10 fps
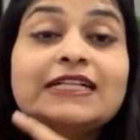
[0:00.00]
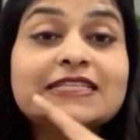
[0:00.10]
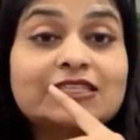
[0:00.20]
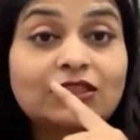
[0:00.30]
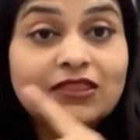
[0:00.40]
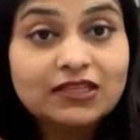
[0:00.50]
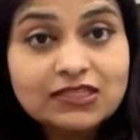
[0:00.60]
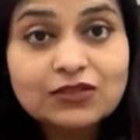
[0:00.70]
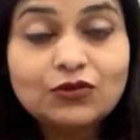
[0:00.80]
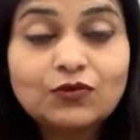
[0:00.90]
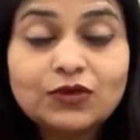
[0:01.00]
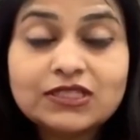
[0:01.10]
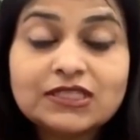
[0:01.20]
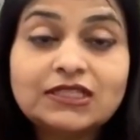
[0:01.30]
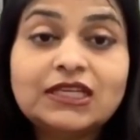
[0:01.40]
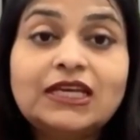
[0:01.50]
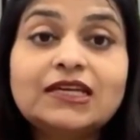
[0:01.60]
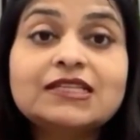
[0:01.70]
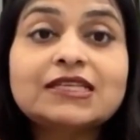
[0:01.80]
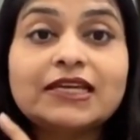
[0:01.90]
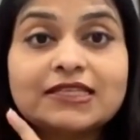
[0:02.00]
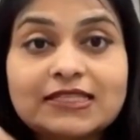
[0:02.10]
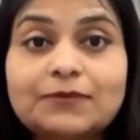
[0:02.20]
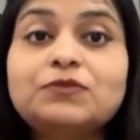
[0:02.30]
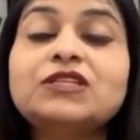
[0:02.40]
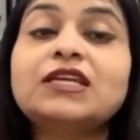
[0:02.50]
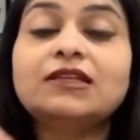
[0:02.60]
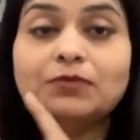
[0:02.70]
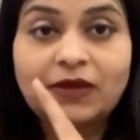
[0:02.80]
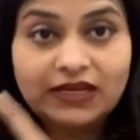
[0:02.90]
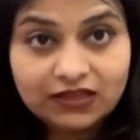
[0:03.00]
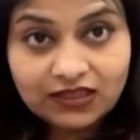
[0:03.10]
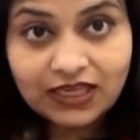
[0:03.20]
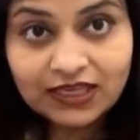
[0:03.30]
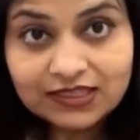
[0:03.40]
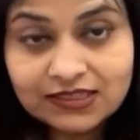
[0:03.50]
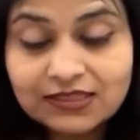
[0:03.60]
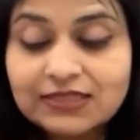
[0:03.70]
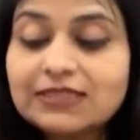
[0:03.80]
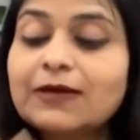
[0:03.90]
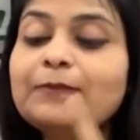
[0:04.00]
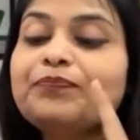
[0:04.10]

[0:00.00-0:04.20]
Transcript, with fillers: So this university is accepting dependent cases.